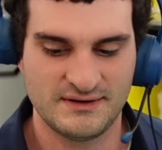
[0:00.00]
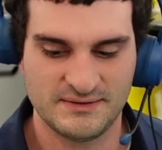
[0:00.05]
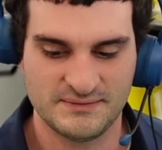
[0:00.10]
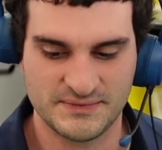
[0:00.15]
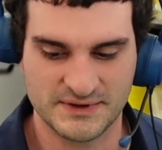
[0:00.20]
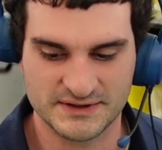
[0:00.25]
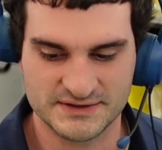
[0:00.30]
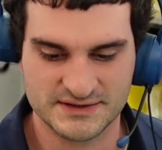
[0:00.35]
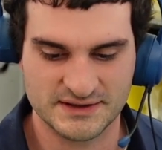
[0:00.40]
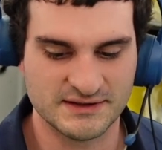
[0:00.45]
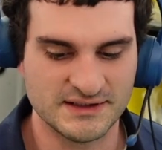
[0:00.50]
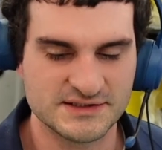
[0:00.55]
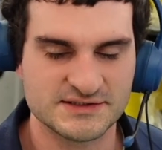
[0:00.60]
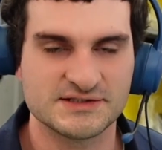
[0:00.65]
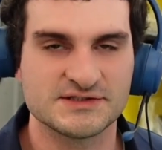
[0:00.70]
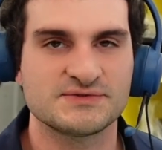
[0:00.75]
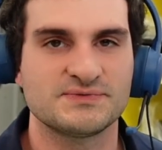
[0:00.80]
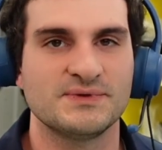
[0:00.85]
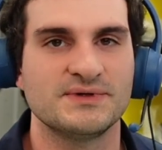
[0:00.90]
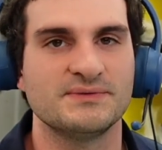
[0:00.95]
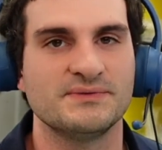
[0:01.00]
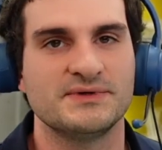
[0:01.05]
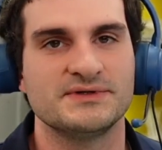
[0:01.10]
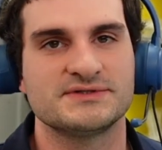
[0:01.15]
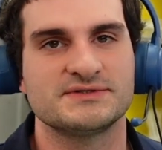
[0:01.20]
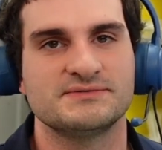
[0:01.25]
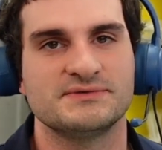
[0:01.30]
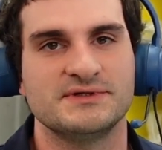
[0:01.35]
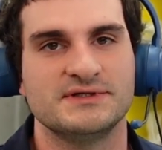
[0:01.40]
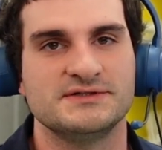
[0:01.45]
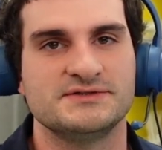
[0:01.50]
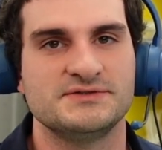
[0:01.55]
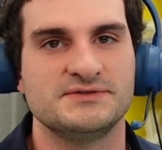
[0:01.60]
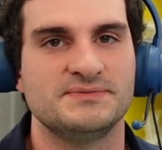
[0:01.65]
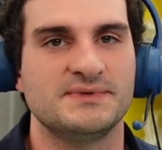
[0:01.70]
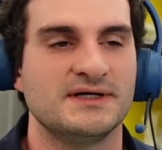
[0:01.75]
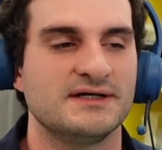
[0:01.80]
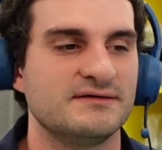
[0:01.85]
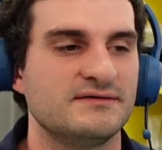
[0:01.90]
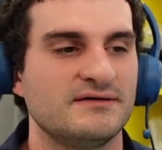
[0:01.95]
But at least this one wasn't really too
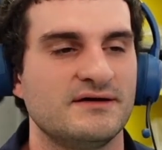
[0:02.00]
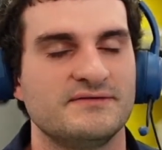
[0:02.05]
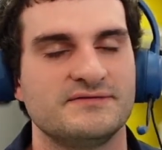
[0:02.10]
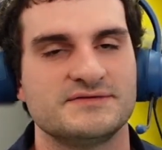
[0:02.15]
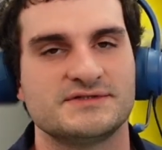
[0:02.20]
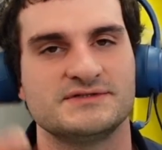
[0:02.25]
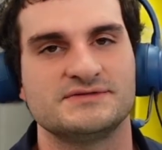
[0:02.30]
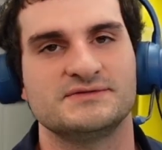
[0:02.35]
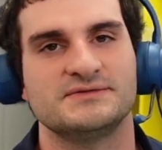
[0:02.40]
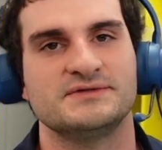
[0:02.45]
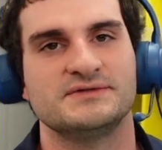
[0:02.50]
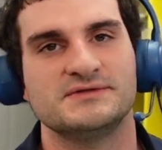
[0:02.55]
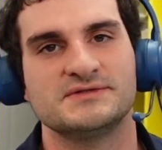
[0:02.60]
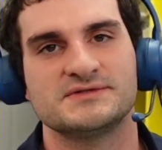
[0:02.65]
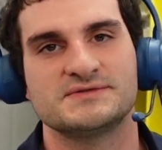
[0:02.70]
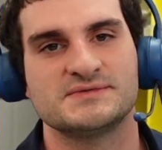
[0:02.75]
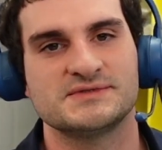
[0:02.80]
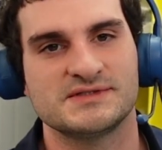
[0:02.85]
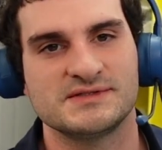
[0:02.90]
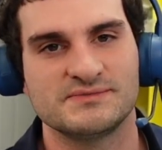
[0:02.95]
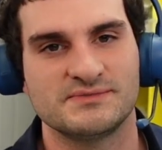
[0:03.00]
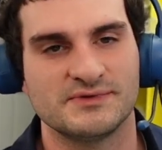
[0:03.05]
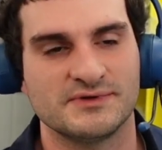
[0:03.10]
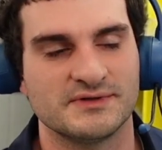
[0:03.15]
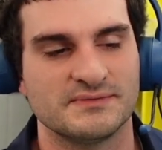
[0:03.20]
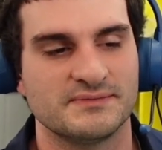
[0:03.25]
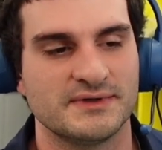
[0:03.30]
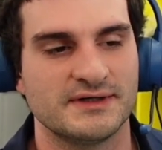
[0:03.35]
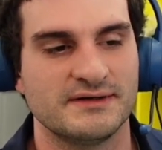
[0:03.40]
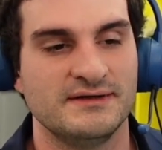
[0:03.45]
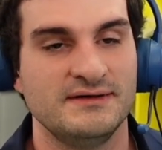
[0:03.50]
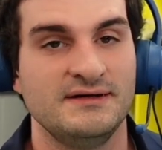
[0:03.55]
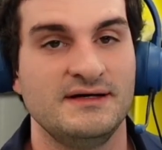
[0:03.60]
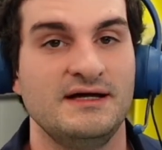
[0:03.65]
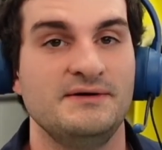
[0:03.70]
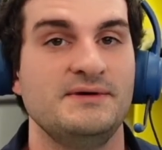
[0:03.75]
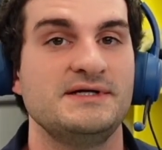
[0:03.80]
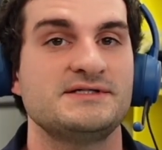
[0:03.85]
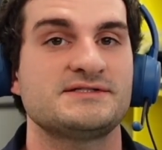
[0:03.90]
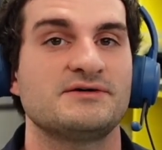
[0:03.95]
bad, obviously doing the USB-C port. But
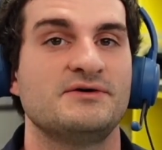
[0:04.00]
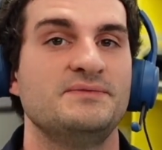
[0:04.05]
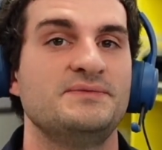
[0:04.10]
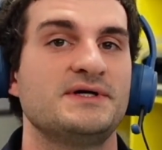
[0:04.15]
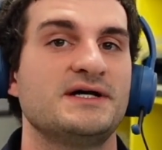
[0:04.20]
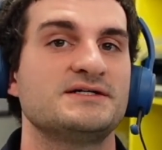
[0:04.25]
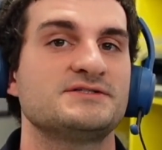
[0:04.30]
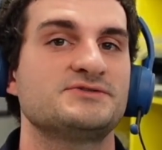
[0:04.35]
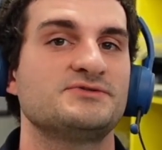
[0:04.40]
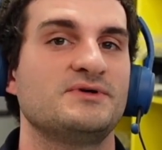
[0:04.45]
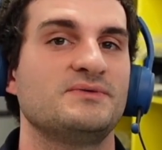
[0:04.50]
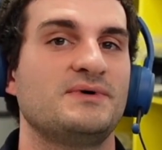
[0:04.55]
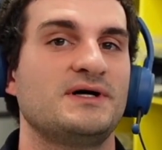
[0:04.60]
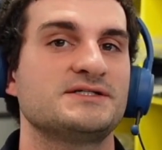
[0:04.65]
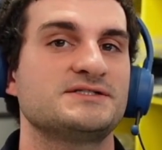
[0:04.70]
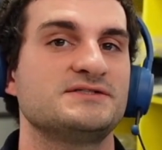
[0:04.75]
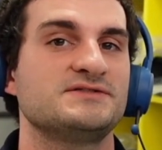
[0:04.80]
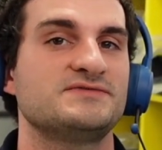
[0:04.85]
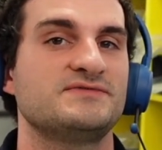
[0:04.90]
anyways, I hope you guys enjoyed watching this